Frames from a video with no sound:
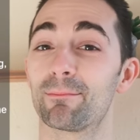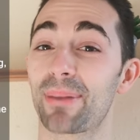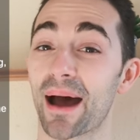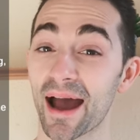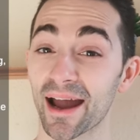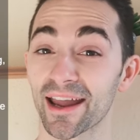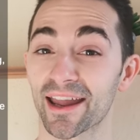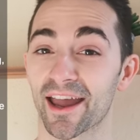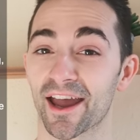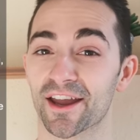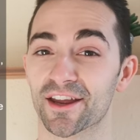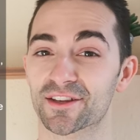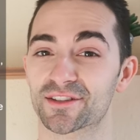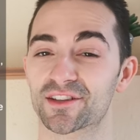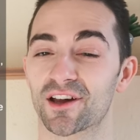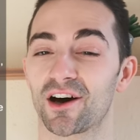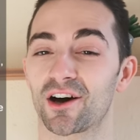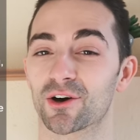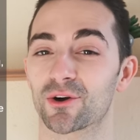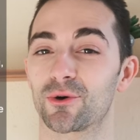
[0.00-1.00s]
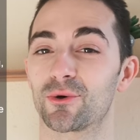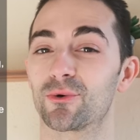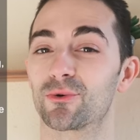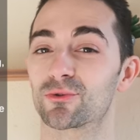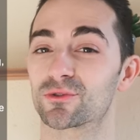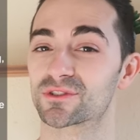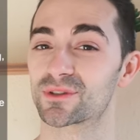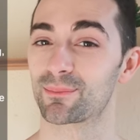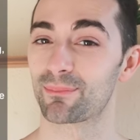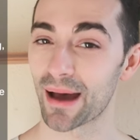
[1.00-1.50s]
Pancakes are
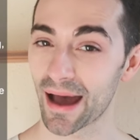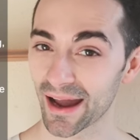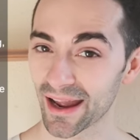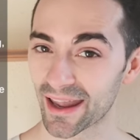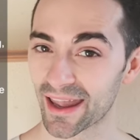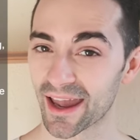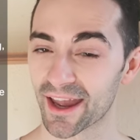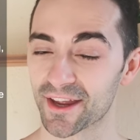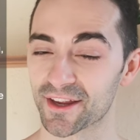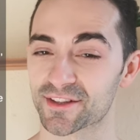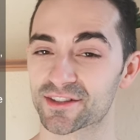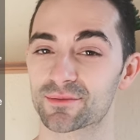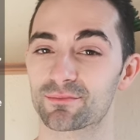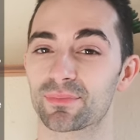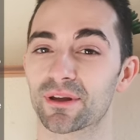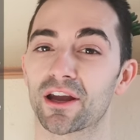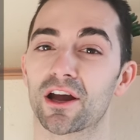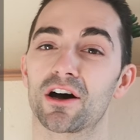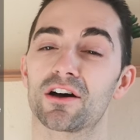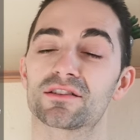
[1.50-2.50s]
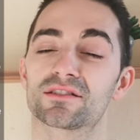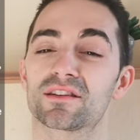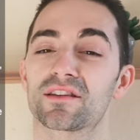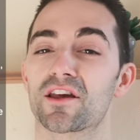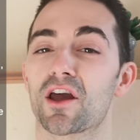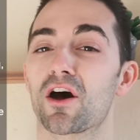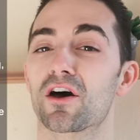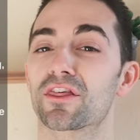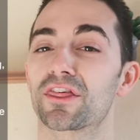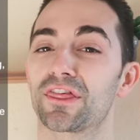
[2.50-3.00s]
called pancakes because
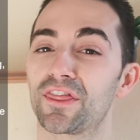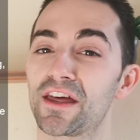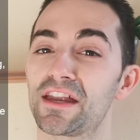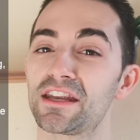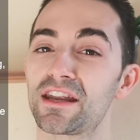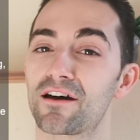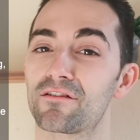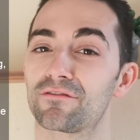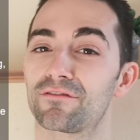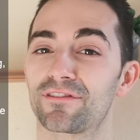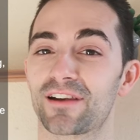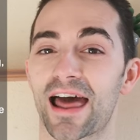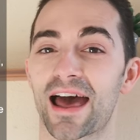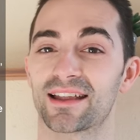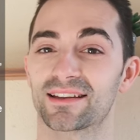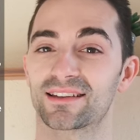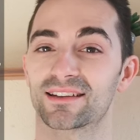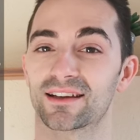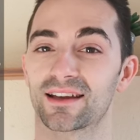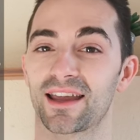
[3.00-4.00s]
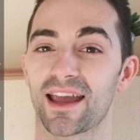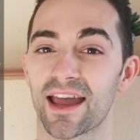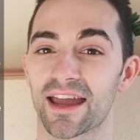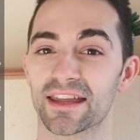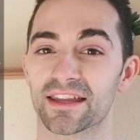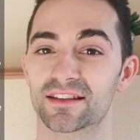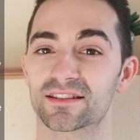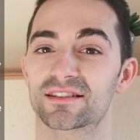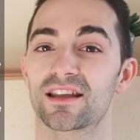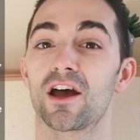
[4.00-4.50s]
they are thin, flat
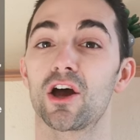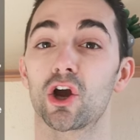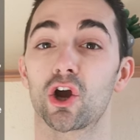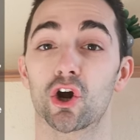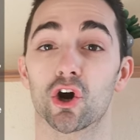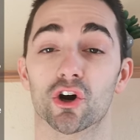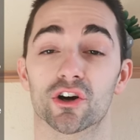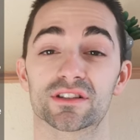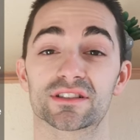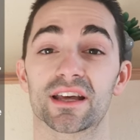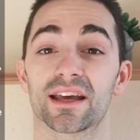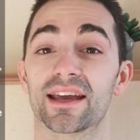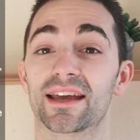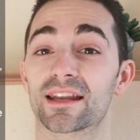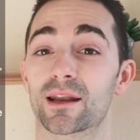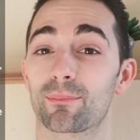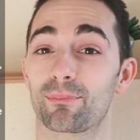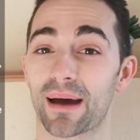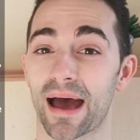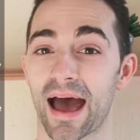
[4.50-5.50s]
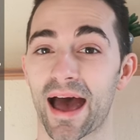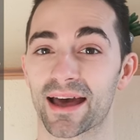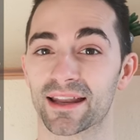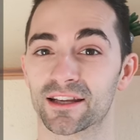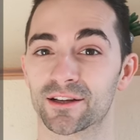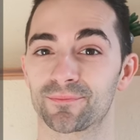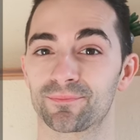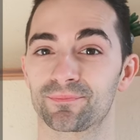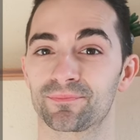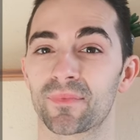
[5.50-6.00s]
cakes cooked in a
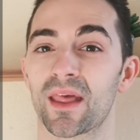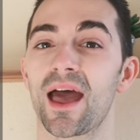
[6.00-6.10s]
pan.